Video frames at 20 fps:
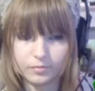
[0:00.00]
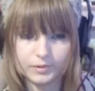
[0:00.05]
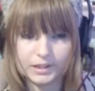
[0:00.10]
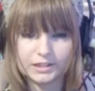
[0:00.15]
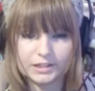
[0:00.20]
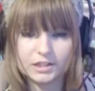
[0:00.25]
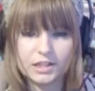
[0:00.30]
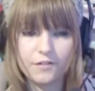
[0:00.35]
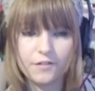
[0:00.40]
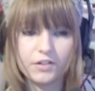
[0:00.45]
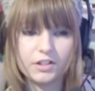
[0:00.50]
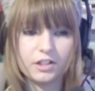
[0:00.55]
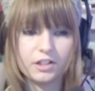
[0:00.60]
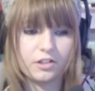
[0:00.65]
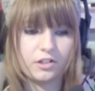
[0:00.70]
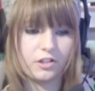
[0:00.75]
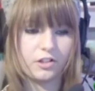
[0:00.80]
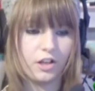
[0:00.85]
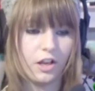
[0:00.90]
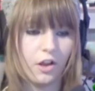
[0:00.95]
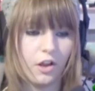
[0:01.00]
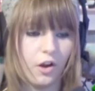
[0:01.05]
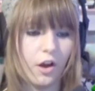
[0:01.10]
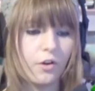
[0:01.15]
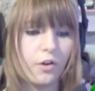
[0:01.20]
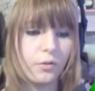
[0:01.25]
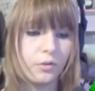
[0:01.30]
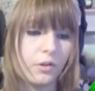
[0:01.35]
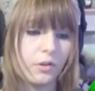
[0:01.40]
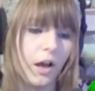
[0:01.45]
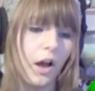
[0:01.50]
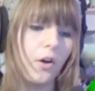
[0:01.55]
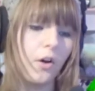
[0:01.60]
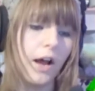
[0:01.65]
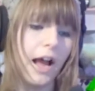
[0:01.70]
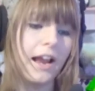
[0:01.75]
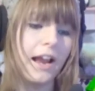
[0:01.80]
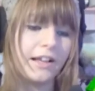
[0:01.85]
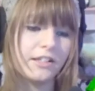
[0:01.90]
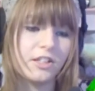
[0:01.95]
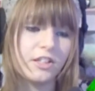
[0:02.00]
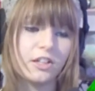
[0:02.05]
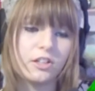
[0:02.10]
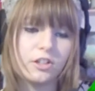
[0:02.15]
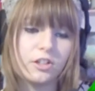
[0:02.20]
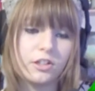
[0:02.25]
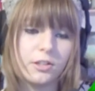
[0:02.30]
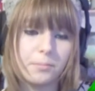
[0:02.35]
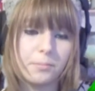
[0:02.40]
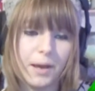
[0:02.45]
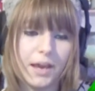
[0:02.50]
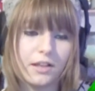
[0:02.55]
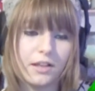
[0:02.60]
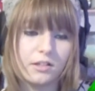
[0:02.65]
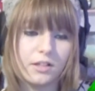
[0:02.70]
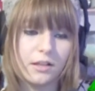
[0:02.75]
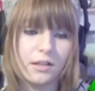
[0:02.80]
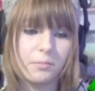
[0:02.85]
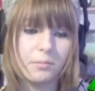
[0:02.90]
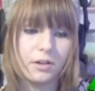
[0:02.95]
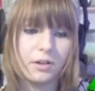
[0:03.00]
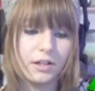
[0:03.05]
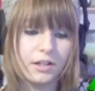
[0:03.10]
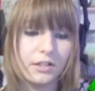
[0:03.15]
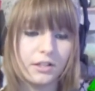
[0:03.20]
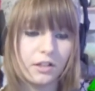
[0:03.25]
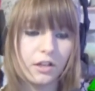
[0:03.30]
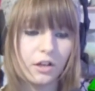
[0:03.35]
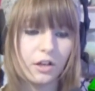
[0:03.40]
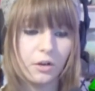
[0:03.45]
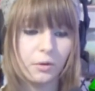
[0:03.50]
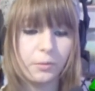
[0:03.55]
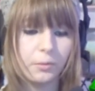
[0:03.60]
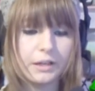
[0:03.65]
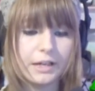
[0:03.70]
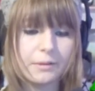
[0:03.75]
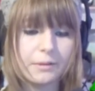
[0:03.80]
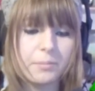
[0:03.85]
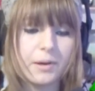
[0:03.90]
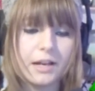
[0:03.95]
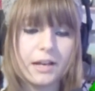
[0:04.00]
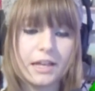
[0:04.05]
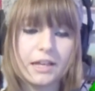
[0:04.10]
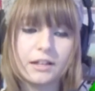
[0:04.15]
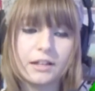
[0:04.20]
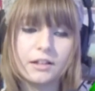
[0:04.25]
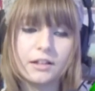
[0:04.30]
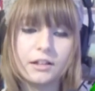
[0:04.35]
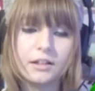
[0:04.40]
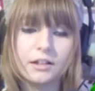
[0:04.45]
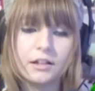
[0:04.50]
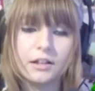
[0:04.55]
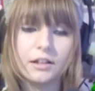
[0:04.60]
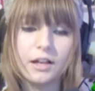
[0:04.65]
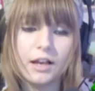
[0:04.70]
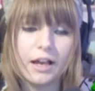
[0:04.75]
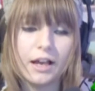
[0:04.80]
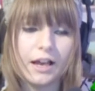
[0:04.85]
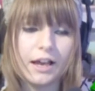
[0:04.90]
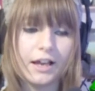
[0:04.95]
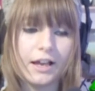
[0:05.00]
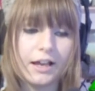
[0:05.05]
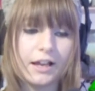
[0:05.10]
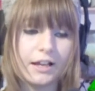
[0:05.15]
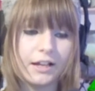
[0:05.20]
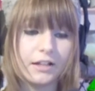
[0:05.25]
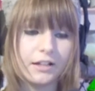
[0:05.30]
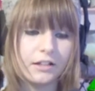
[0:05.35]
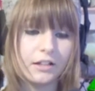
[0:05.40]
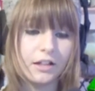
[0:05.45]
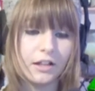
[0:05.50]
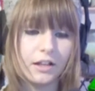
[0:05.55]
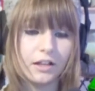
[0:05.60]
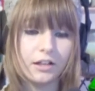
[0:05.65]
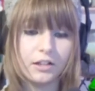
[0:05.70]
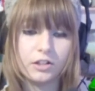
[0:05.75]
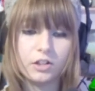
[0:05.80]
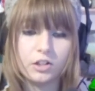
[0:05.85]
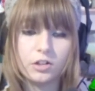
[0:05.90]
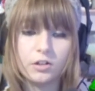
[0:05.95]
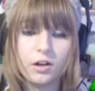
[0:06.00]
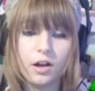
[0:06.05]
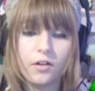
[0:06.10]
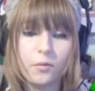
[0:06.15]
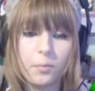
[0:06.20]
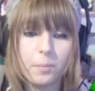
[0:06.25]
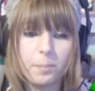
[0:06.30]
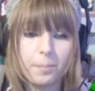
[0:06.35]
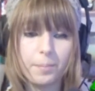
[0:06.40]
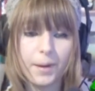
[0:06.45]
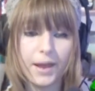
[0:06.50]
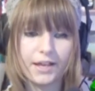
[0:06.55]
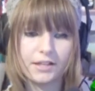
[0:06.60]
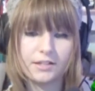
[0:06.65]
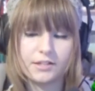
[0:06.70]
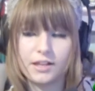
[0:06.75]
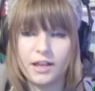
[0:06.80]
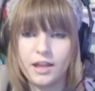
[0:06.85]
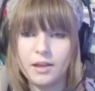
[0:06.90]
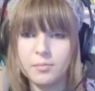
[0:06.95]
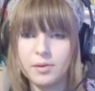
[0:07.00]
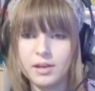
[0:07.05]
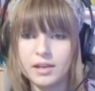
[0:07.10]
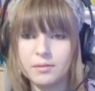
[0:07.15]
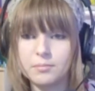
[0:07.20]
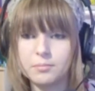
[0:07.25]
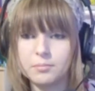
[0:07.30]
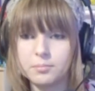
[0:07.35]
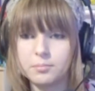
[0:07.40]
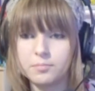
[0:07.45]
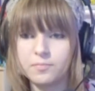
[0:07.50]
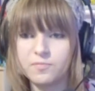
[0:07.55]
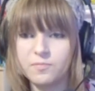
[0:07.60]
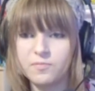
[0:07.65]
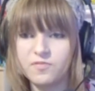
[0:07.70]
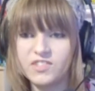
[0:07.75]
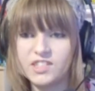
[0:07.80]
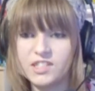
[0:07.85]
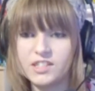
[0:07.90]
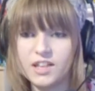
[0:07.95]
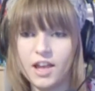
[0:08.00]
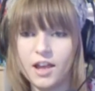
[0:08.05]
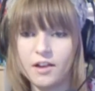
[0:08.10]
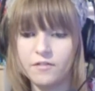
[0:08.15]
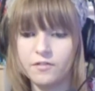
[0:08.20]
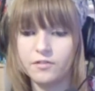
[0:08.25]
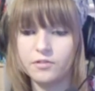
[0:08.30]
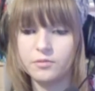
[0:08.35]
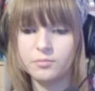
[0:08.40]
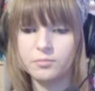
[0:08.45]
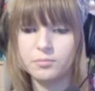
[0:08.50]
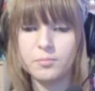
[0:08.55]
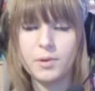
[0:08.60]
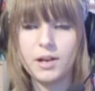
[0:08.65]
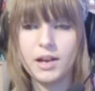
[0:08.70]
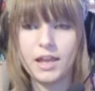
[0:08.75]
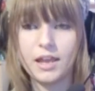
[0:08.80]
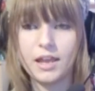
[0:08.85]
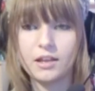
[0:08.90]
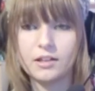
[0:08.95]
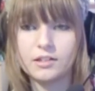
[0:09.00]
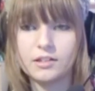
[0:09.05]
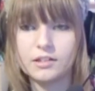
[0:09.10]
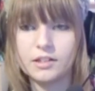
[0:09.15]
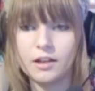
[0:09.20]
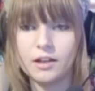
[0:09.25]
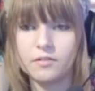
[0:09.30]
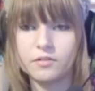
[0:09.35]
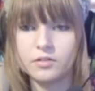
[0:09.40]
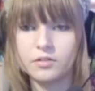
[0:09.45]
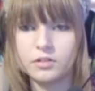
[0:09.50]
There's nothing to do. Oh, Alex, you can do some painting because we need money. And you are the best at making stuff, money stuff.